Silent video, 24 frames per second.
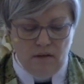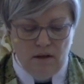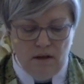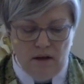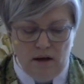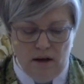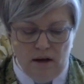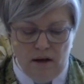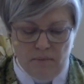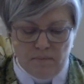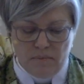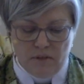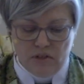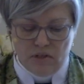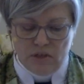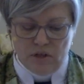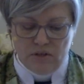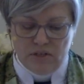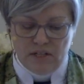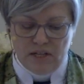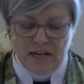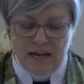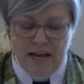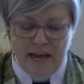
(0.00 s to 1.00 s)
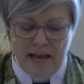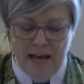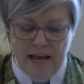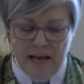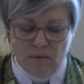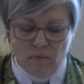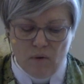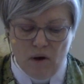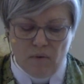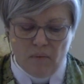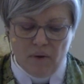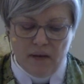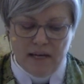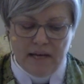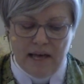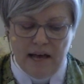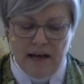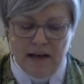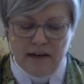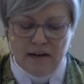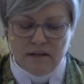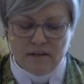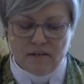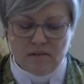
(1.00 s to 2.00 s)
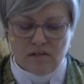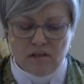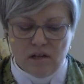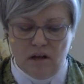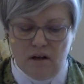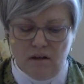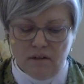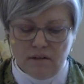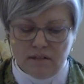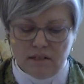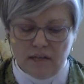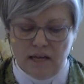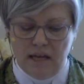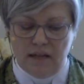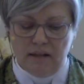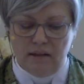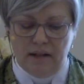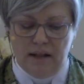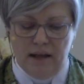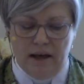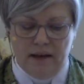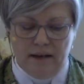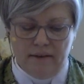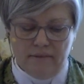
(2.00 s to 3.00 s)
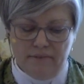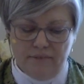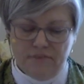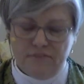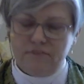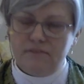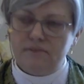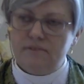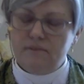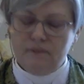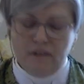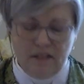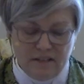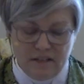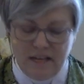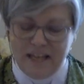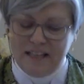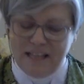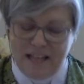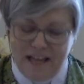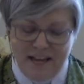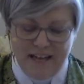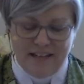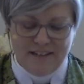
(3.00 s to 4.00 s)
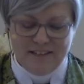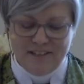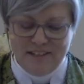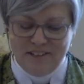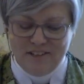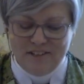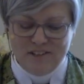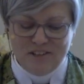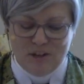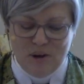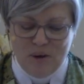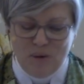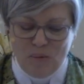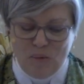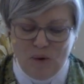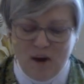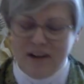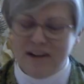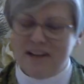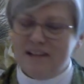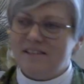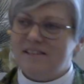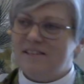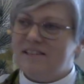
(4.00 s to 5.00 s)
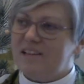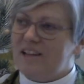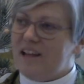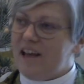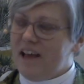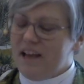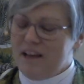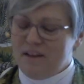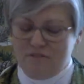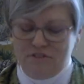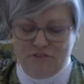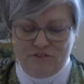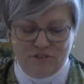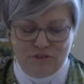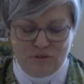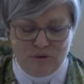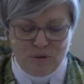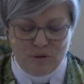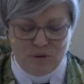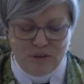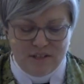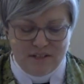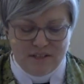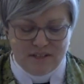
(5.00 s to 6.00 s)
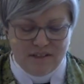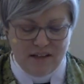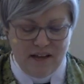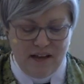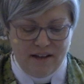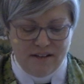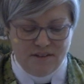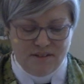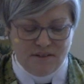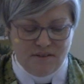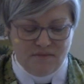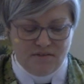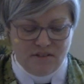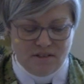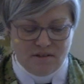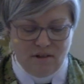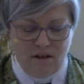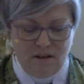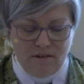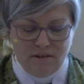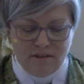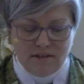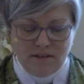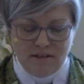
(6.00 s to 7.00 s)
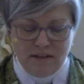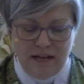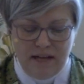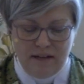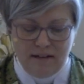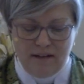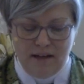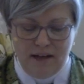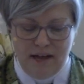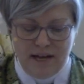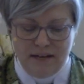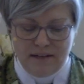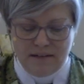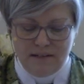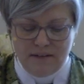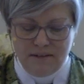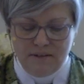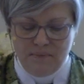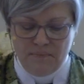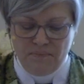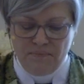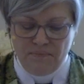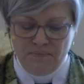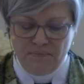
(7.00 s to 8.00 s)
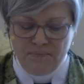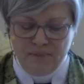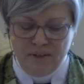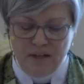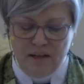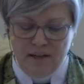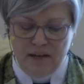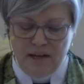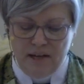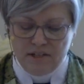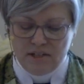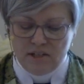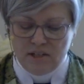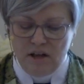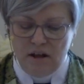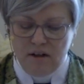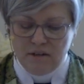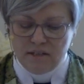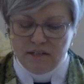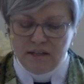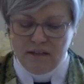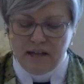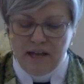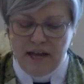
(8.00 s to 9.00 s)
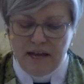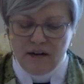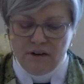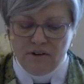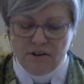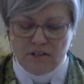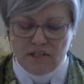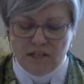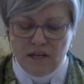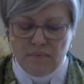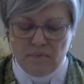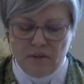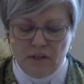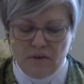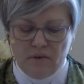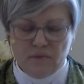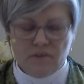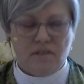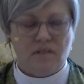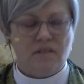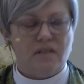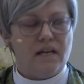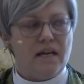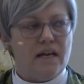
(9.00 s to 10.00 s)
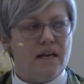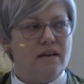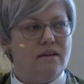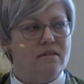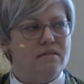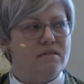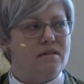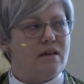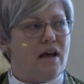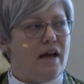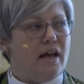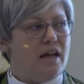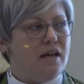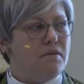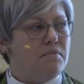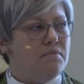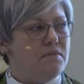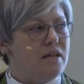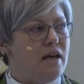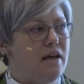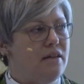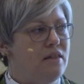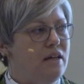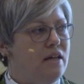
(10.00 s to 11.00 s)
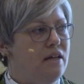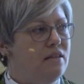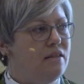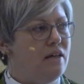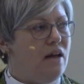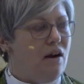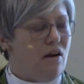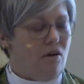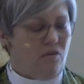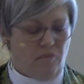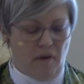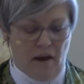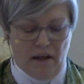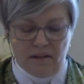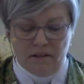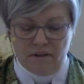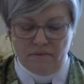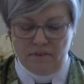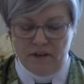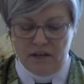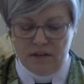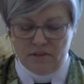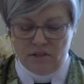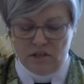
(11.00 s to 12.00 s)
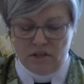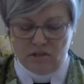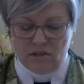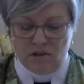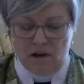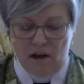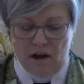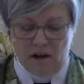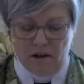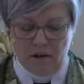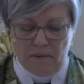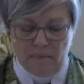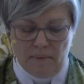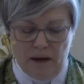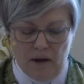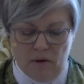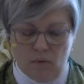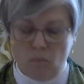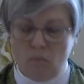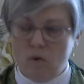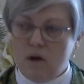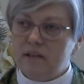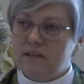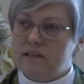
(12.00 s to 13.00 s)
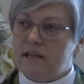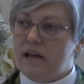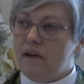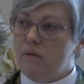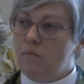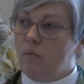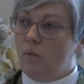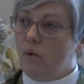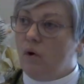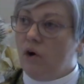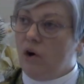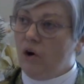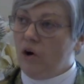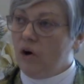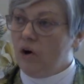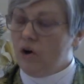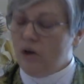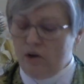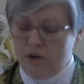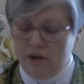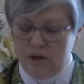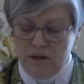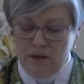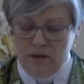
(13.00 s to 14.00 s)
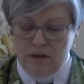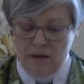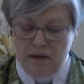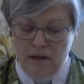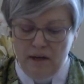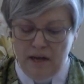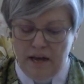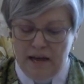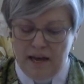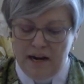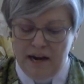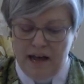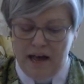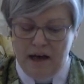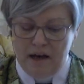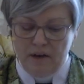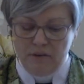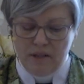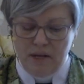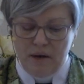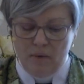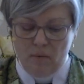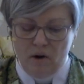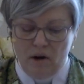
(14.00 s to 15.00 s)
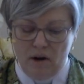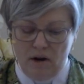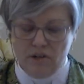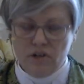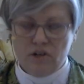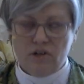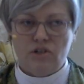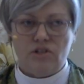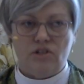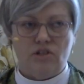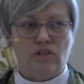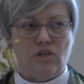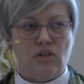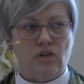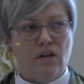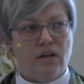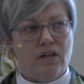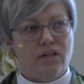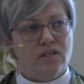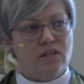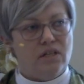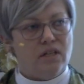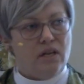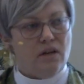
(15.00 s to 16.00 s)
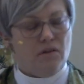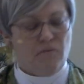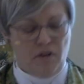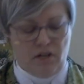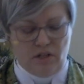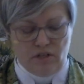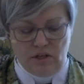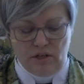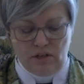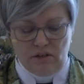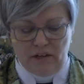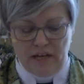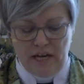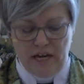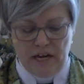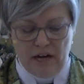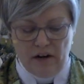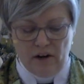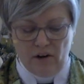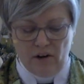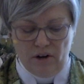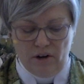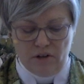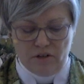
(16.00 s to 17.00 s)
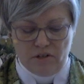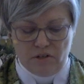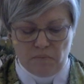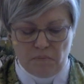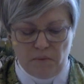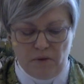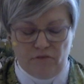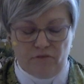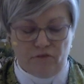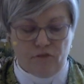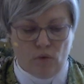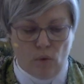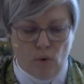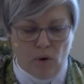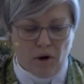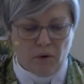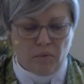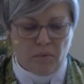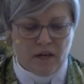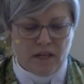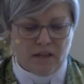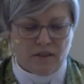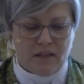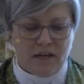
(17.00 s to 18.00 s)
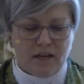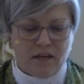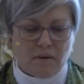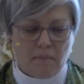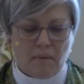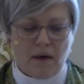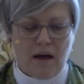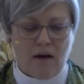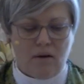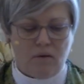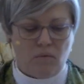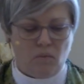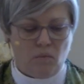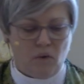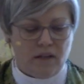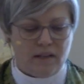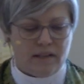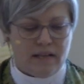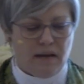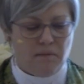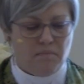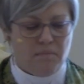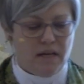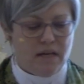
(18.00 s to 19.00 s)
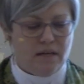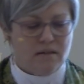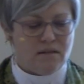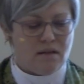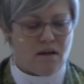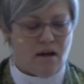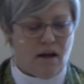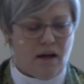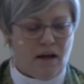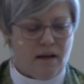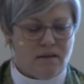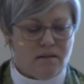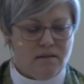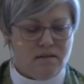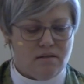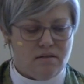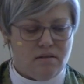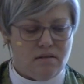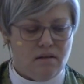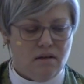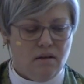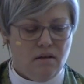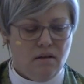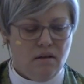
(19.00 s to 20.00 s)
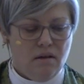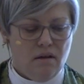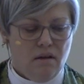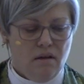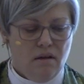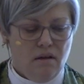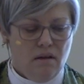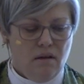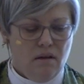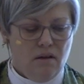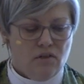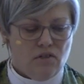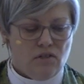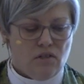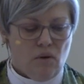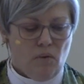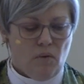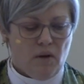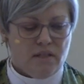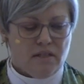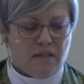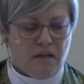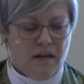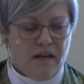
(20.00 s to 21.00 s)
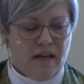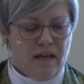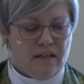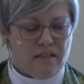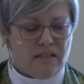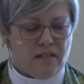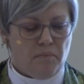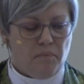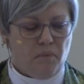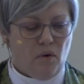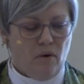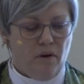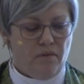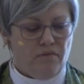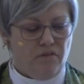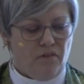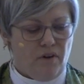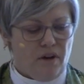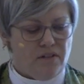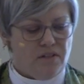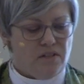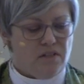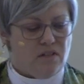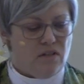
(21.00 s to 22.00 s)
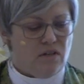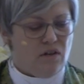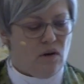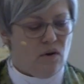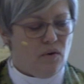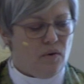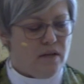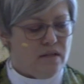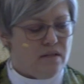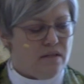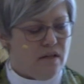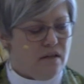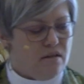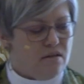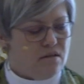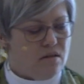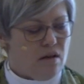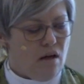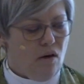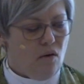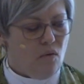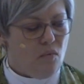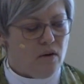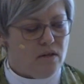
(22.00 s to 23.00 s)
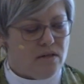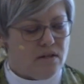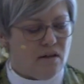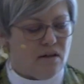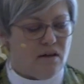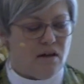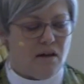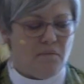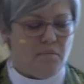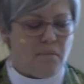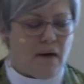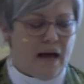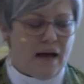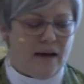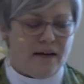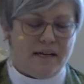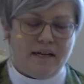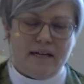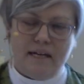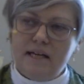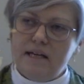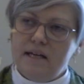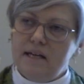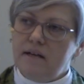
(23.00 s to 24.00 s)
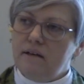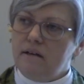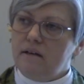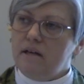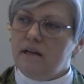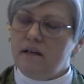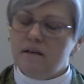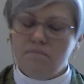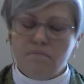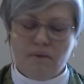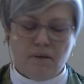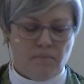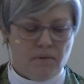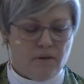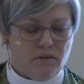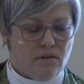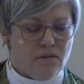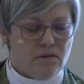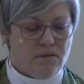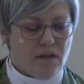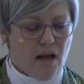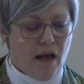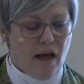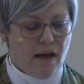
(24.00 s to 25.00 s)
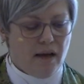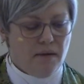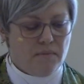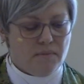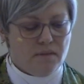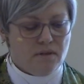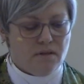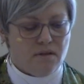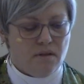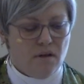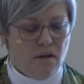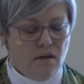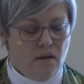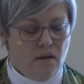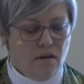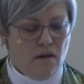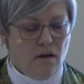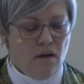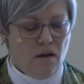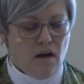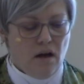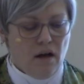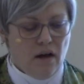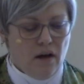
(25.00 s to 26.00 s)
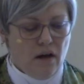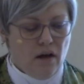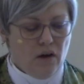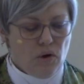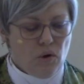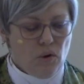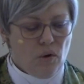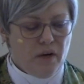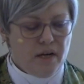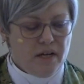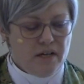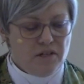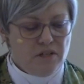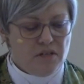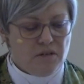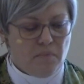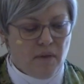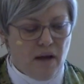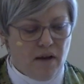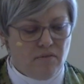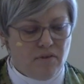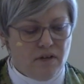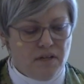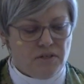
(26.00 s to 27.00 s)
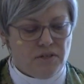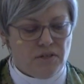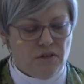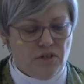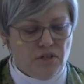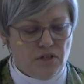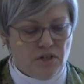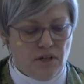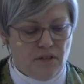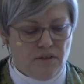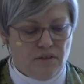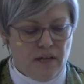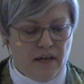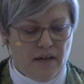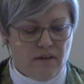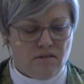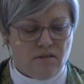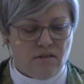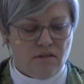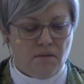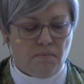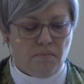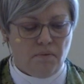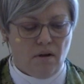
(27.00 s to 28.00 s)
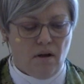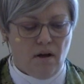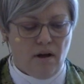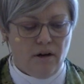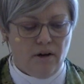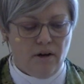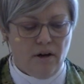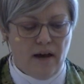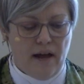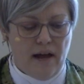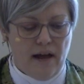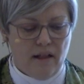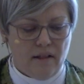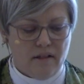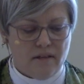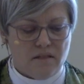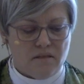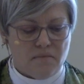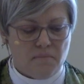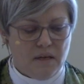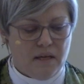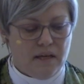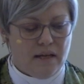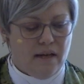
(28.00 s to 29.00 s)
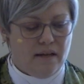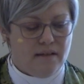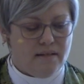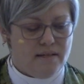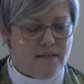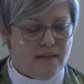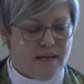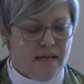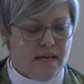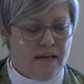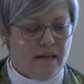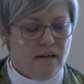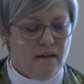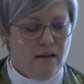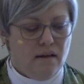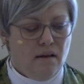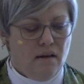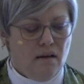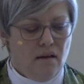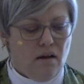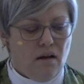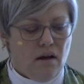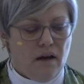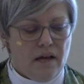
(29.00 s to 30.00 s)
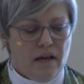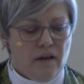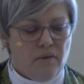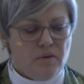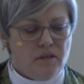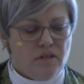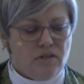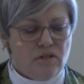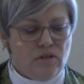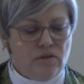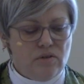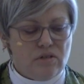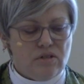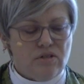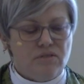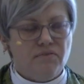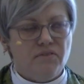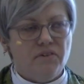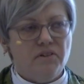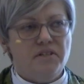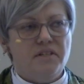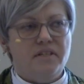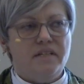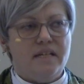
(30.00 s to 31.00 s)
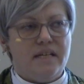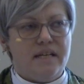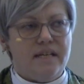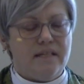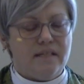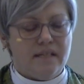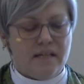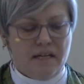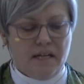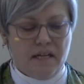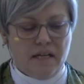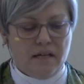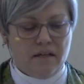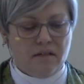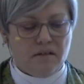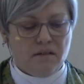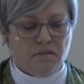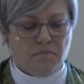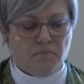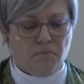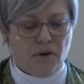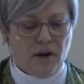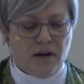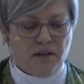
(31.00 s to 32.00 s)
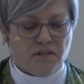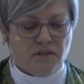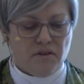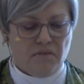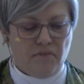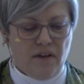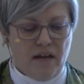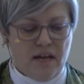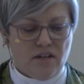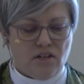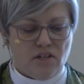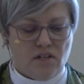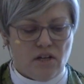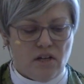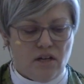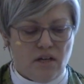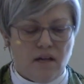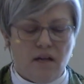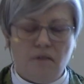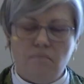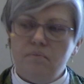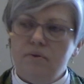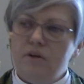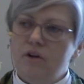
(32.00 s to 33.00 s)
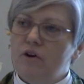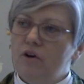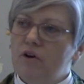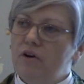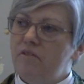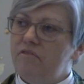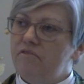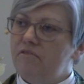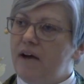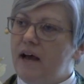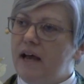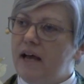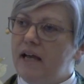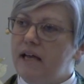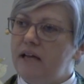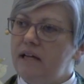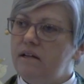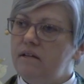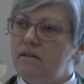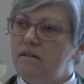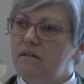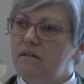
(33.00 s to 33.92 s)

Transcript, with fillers: Um, so today, what we get is salt and life, uh, light. So, what is life through this lens of salt and light? And salt and light are some of those things, items I think that are relevant to talk about what they were and how they were understood to the original hearers before we think about what they mean to us. So, what's an, it's important for us to know is that salt was a commodity in biblical times. Uh, according to my research and thanks to blogger Alice McKenzie, uh, it was used for seasoning, preservation, and purifying.